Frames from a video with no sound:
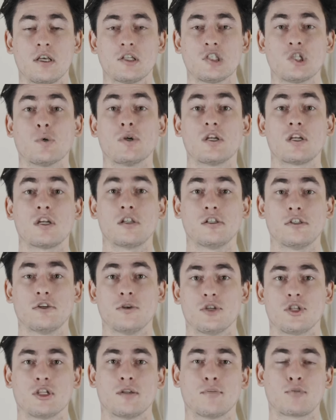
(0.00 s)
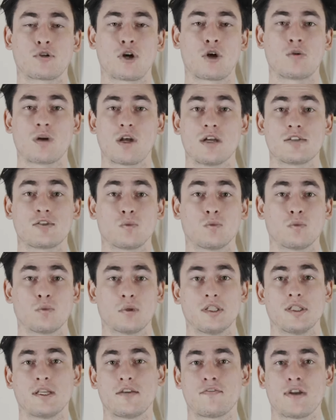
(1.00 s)
So in conclusion, ProRAW is a
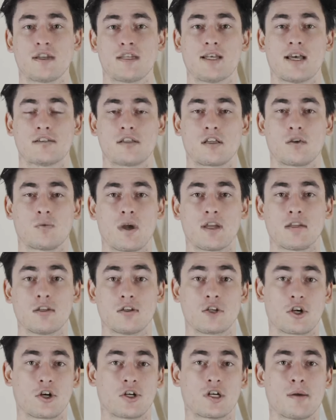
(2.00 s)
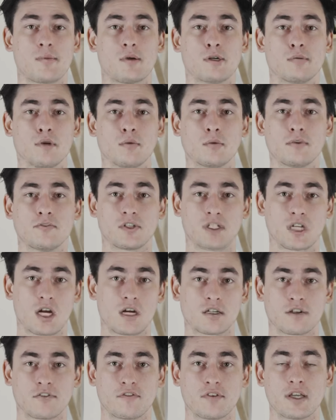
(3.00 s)
really fantastic way to turn up your mobile
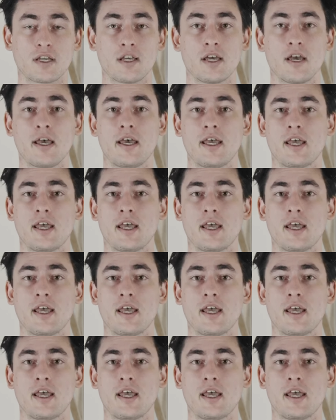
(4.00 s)
photography.